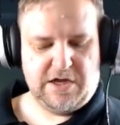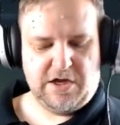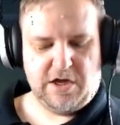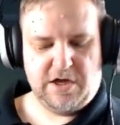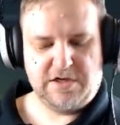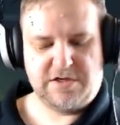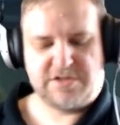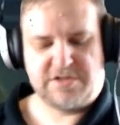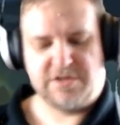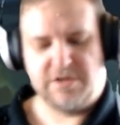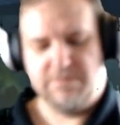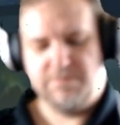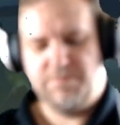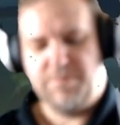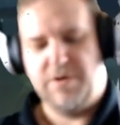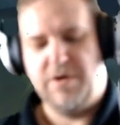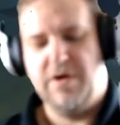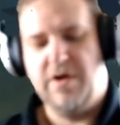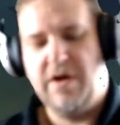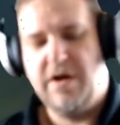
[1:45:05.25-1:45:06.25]
At some
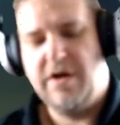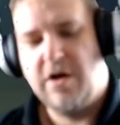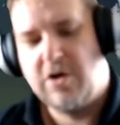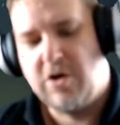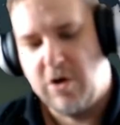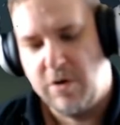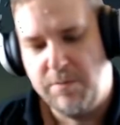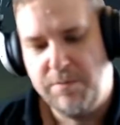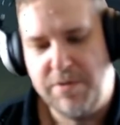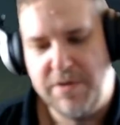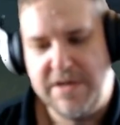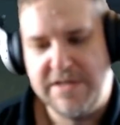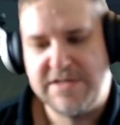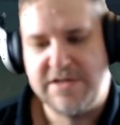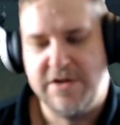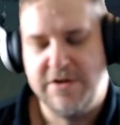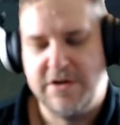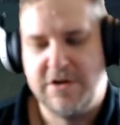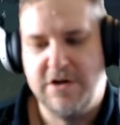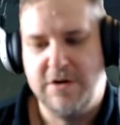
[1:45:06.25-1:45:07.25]
point, a
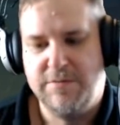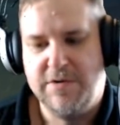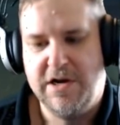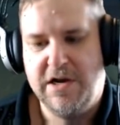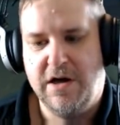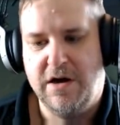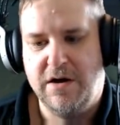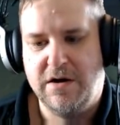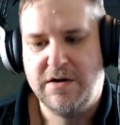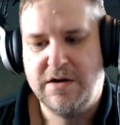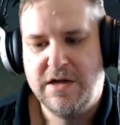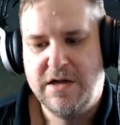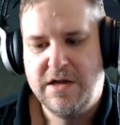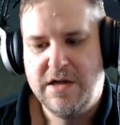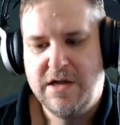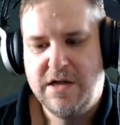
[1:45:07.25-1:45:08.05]
company's going to come along,